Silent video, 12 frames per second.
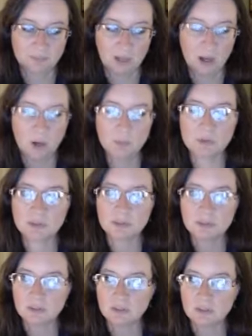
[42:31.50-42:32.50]

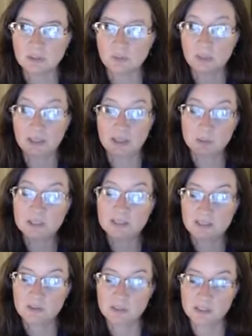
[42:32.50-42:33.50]
almost, well, I would
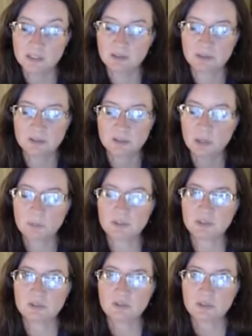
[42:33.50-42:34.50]
say physical, there's
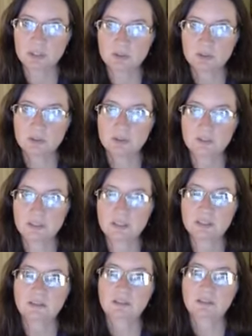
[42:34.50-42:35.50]
almost a visceral,
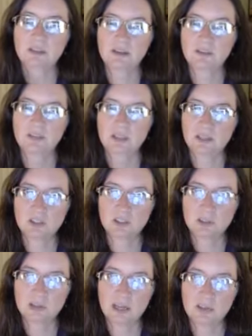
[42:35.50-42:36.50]
physical kind of connection
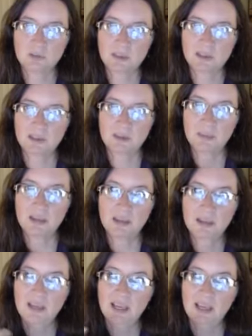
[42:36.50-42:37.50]
you have with them,
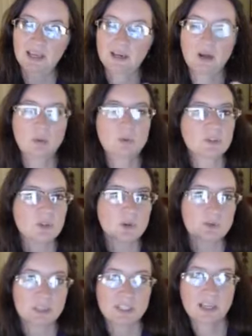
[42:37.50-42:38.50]
and it almost
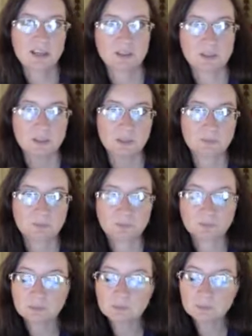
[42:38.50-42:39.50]
overtakes you.
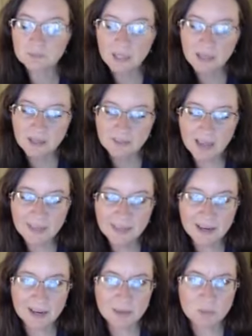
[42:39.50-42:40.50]
And I've had
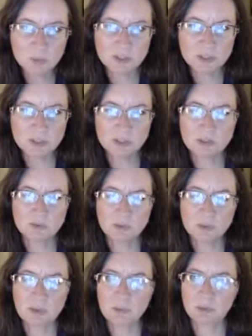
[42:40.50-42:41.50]
that happen with two
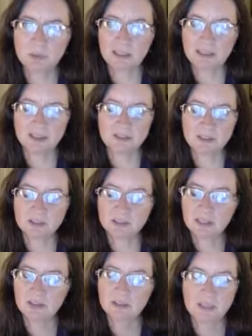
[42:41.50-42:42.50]
different people in my life, and I'll
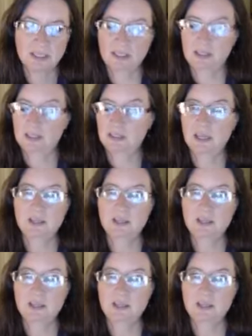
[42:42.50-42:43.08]
tell you, it